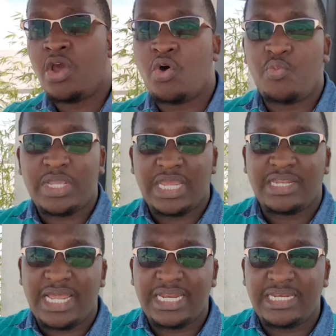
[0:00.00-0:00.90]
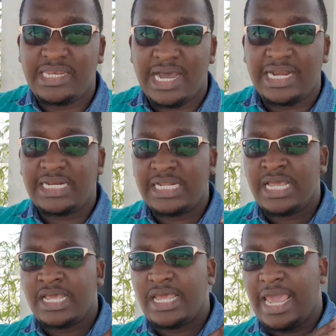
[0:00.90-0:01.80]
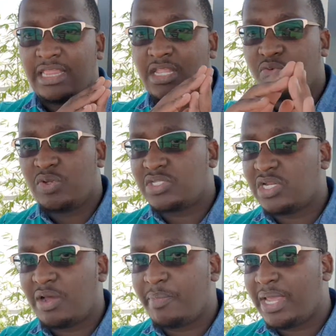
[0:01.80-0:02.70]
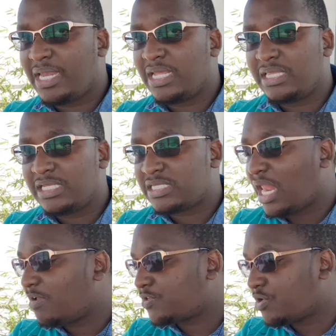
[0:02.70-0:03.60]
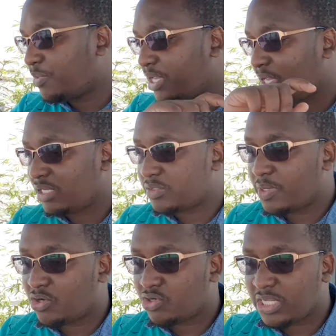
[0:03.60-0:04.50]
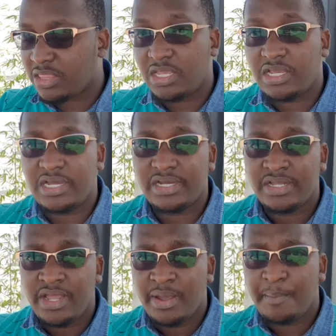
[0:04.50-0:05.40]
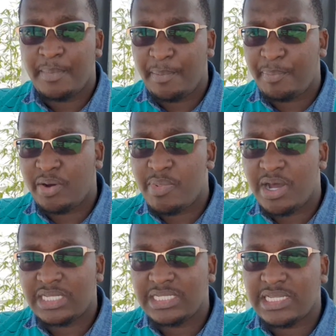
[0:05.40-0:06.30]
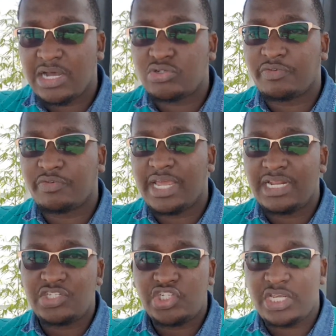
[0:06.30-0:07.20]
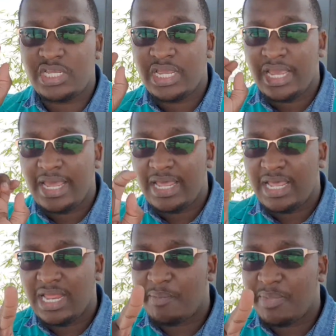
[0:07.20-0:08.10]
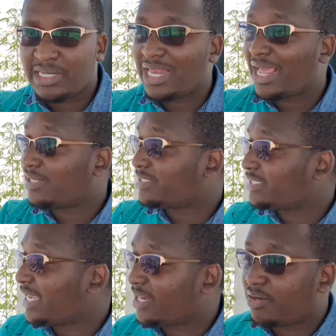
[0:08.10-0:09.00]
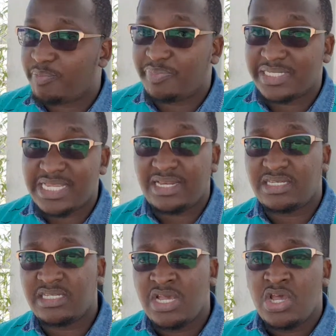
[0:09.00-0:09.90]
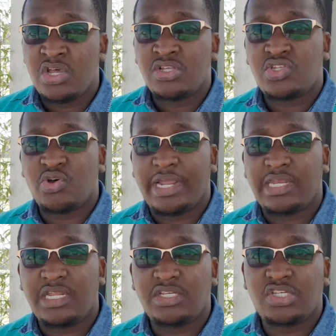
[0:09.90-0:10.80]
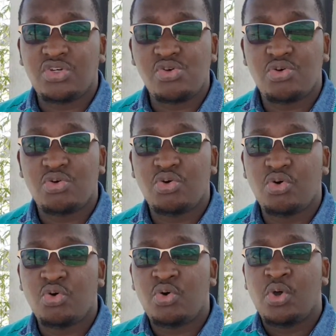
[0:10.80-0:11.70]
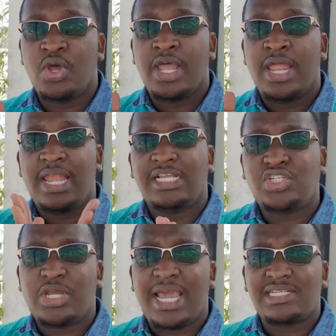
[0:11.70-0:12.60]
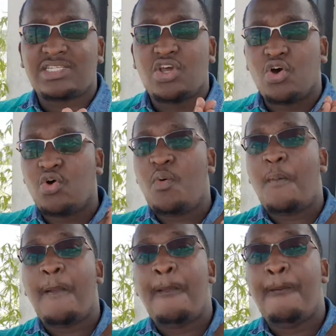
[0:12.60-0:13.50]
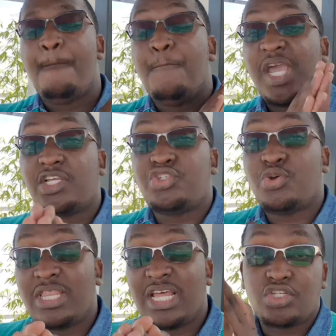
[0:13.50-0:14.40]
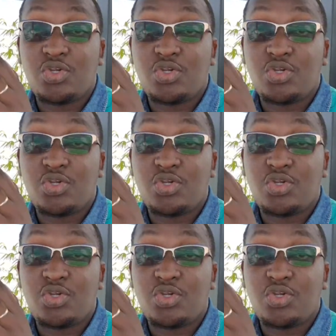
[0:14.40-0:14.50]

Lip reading: we can get it done. And the reason I'm ending this live stream here is because I think my power bank is out of energy and I'm at like 10%. So I need to let you guys go. Make sure that